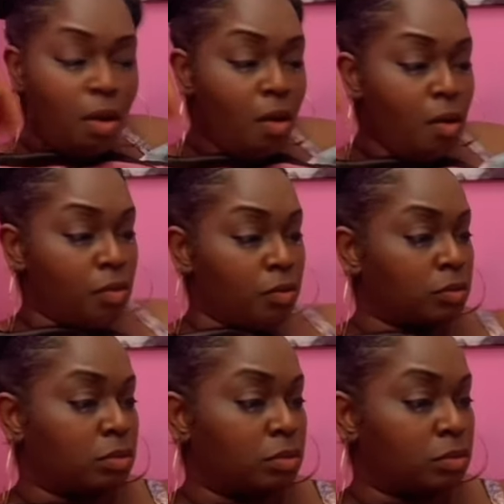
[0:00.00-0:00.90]
Oh.
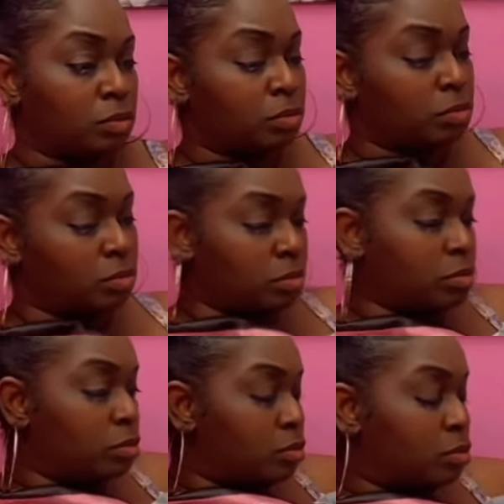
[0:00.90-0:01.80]

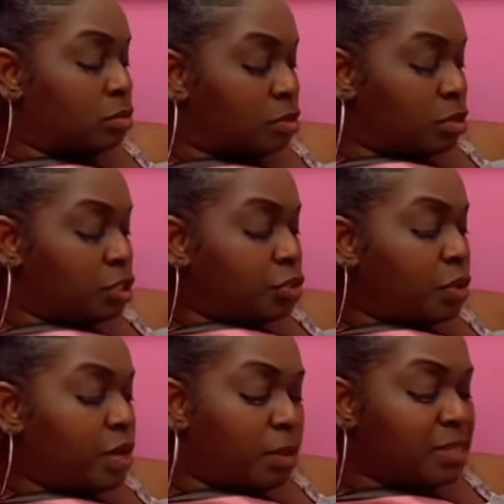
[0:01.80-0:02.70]

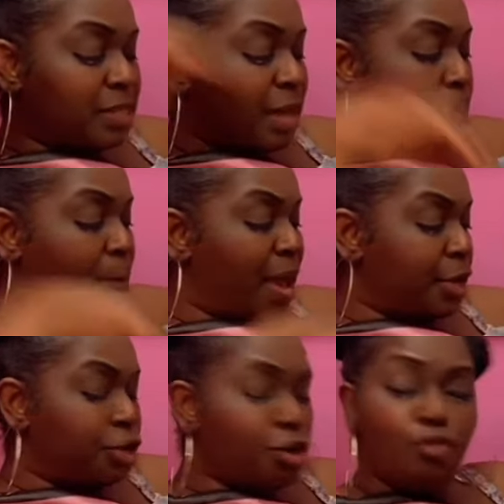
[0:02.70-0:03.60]
Too little bit and
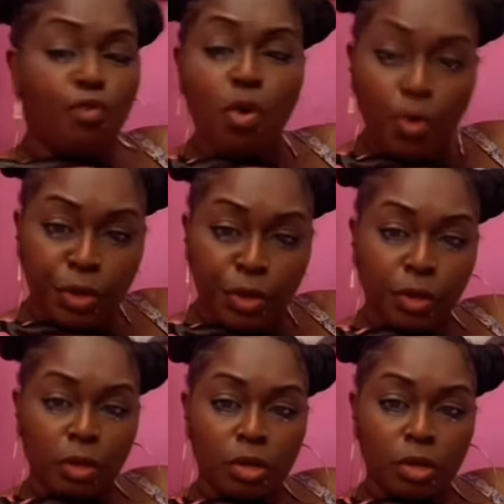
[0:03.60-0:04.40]
bad. You're rude.